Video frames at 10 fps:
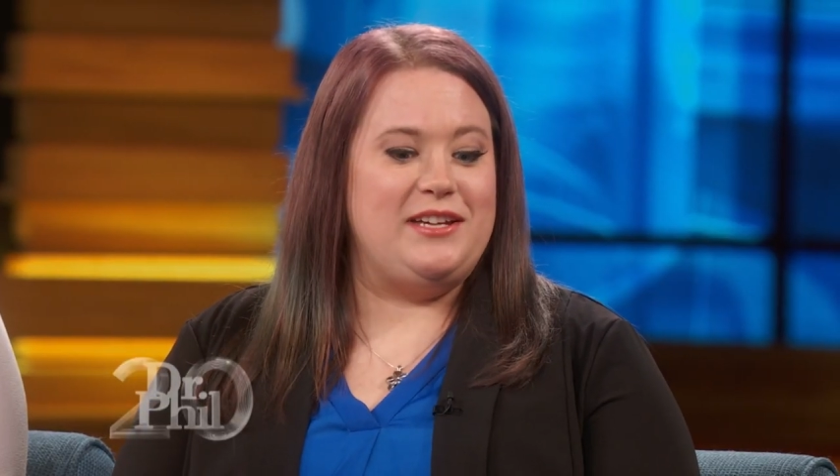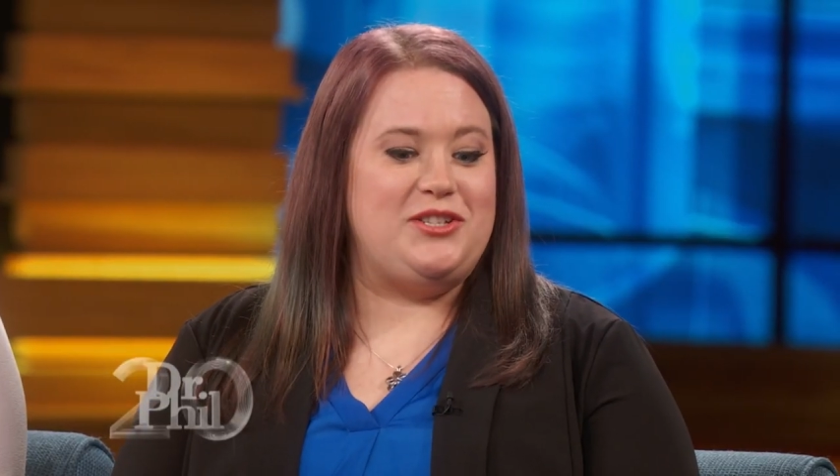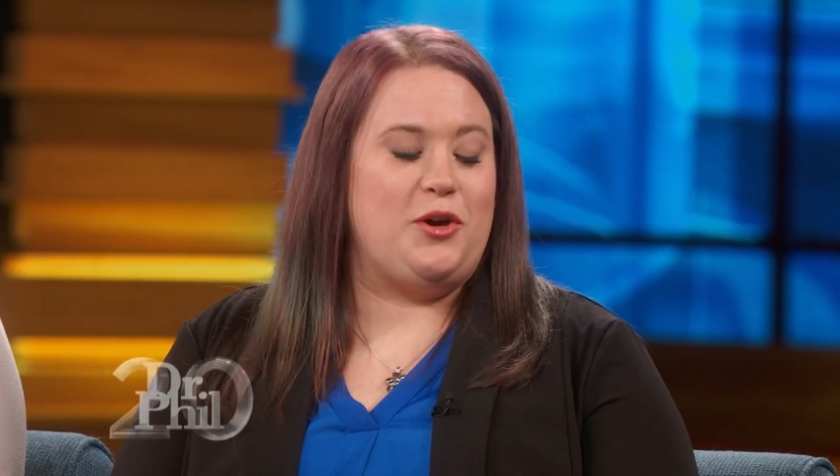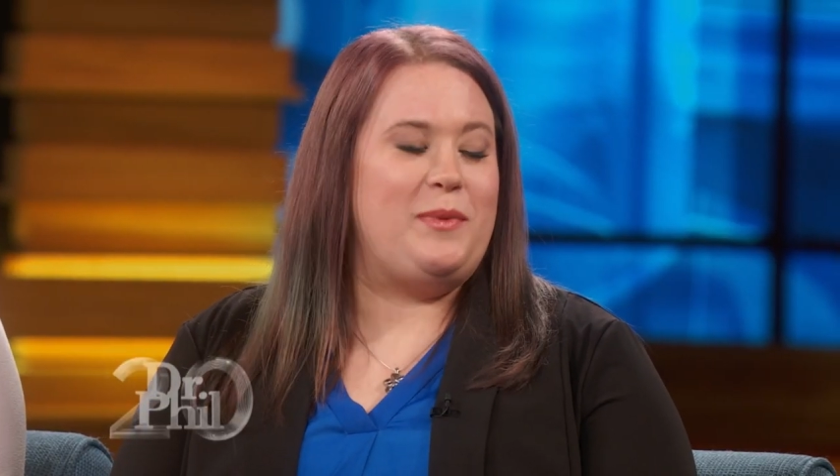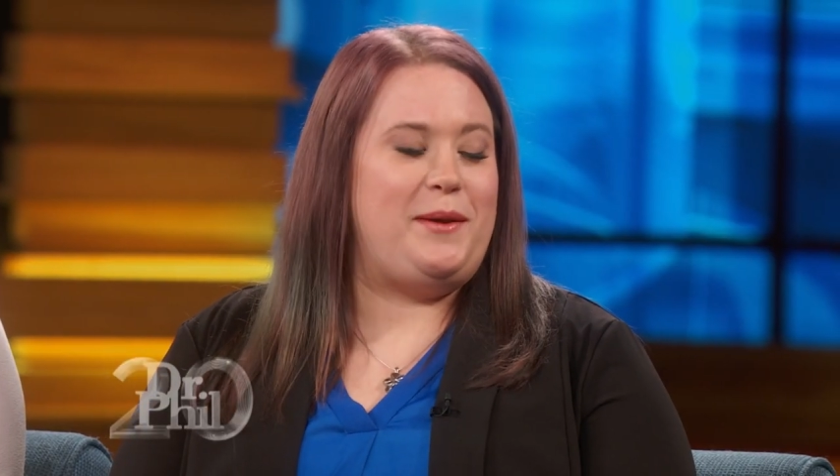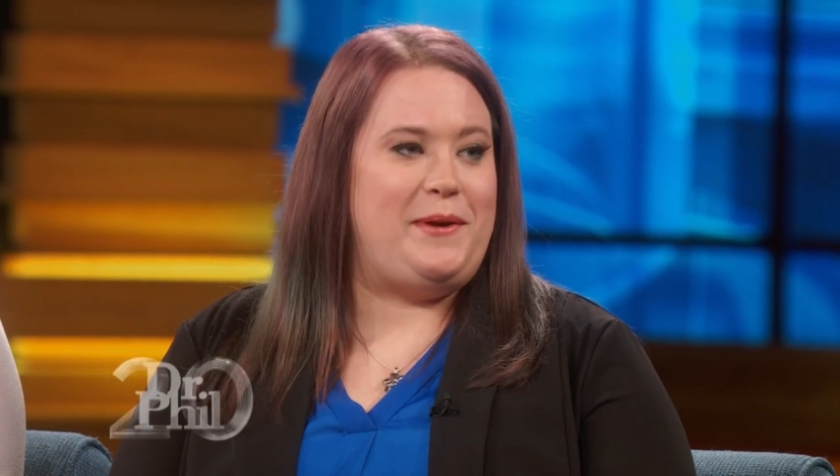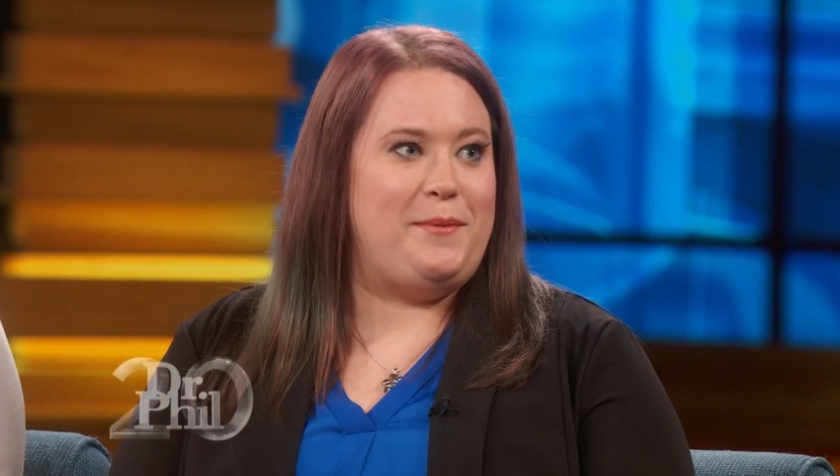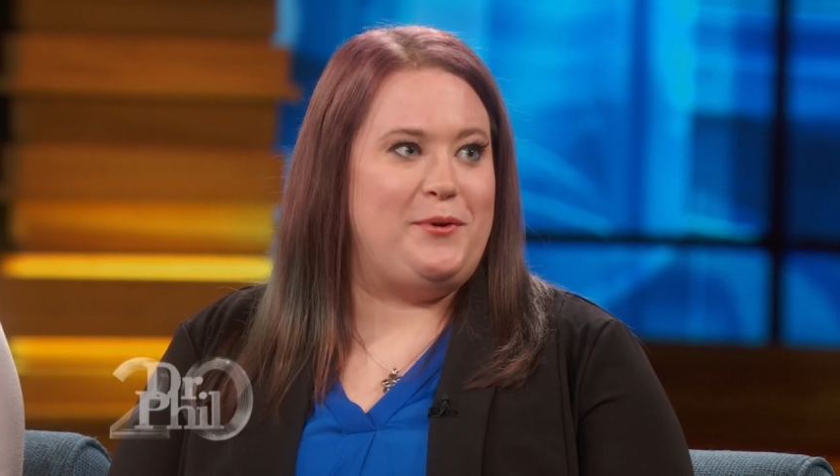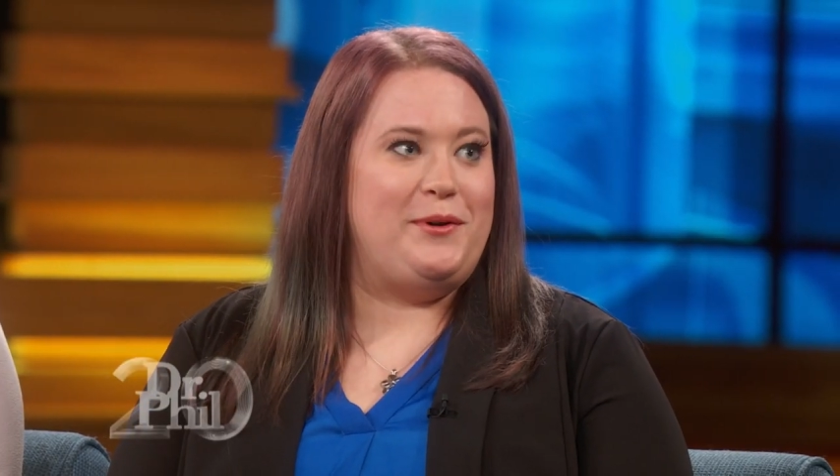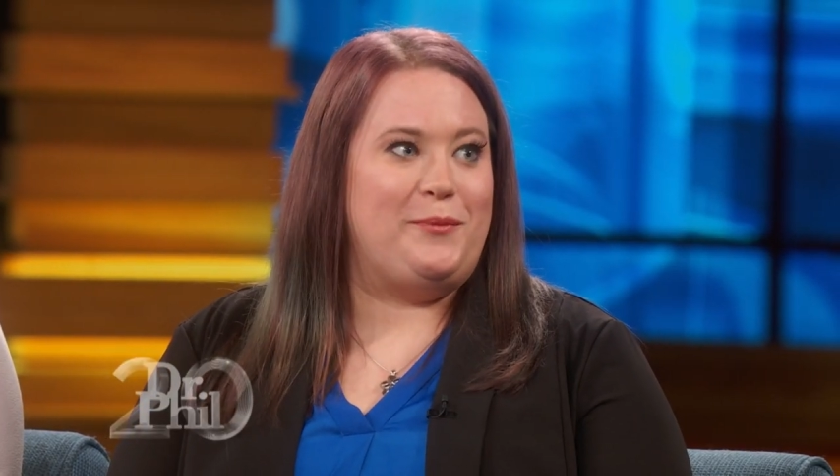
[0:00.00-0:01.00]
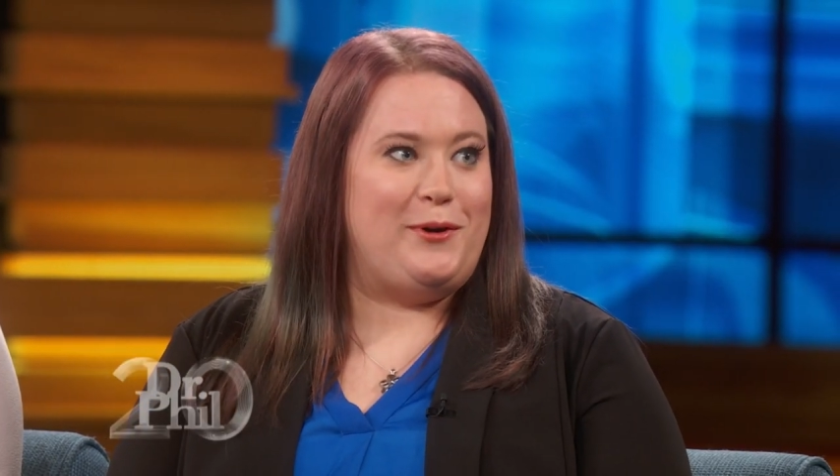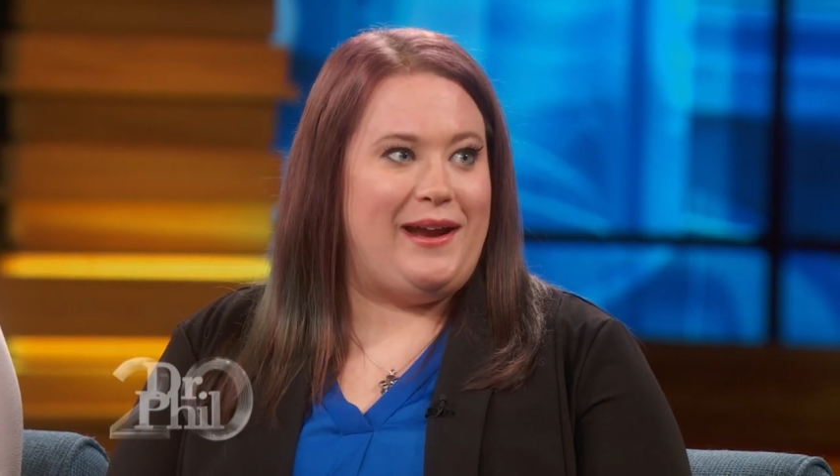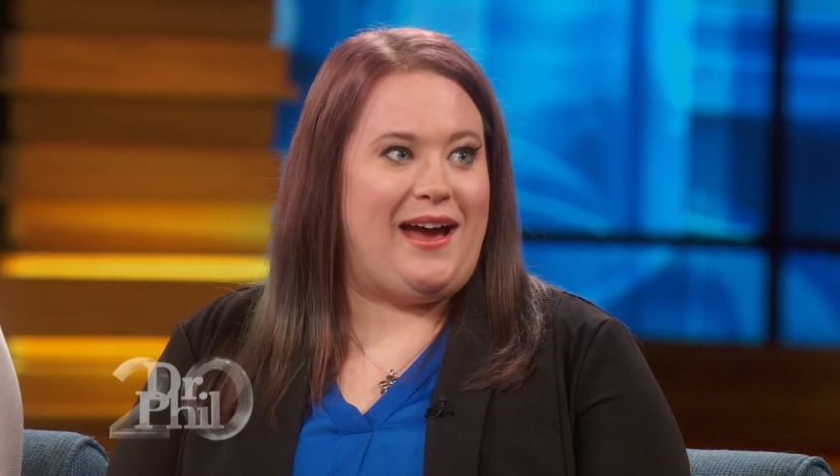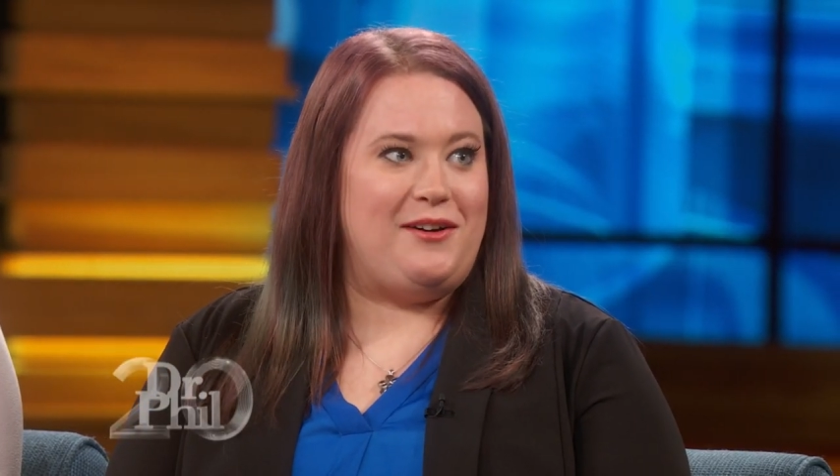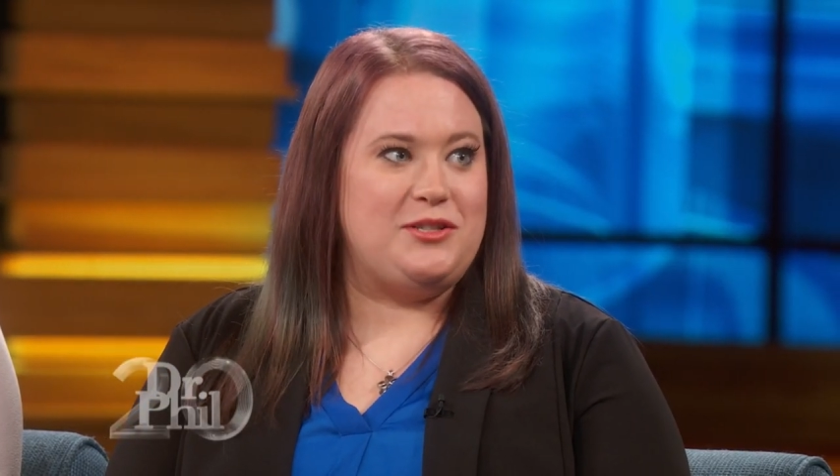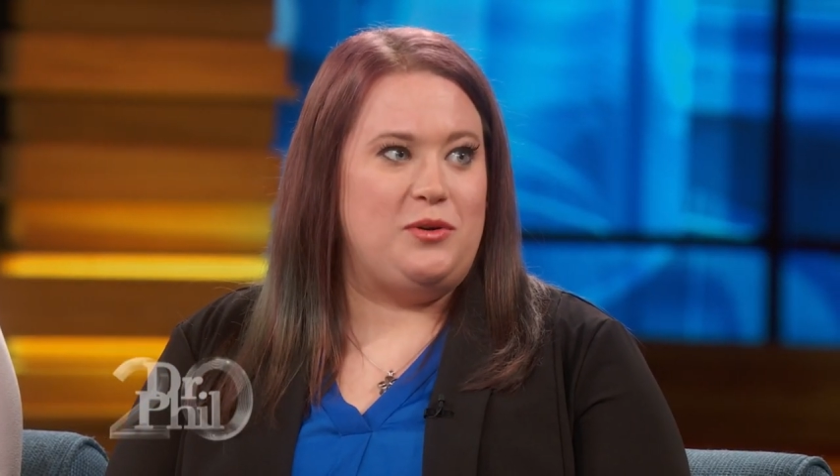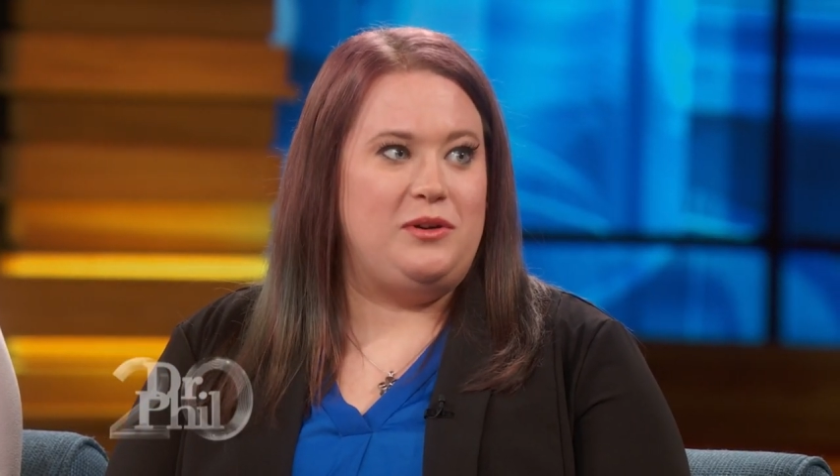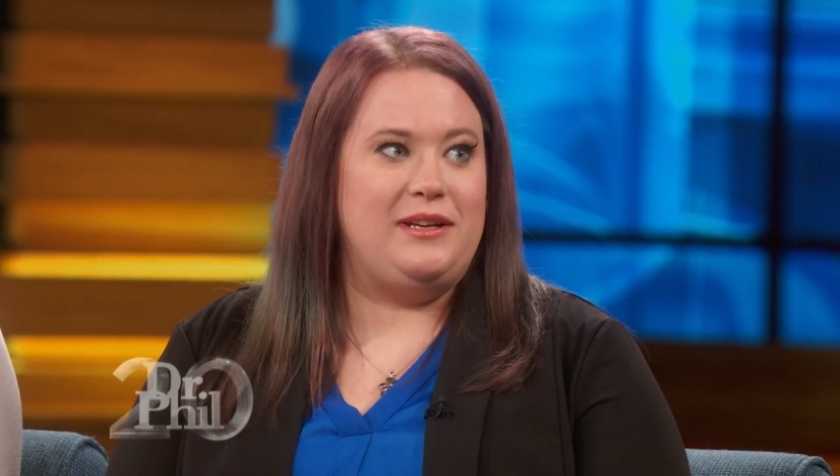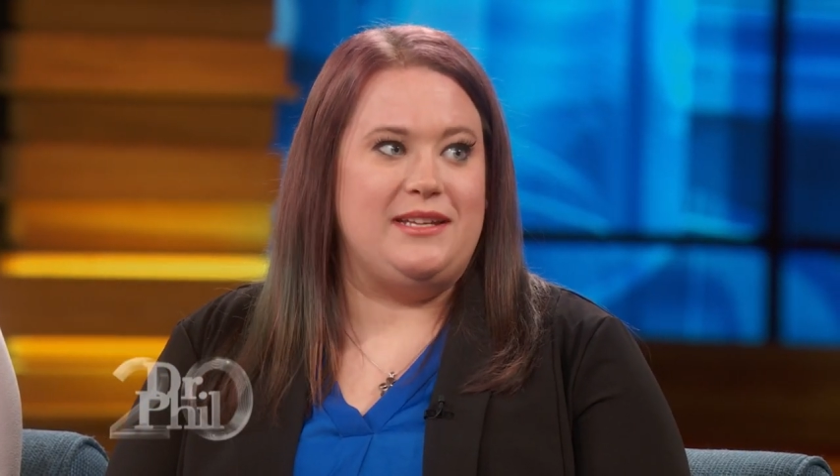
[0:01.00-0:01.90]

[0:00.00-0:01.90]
so many people in one household,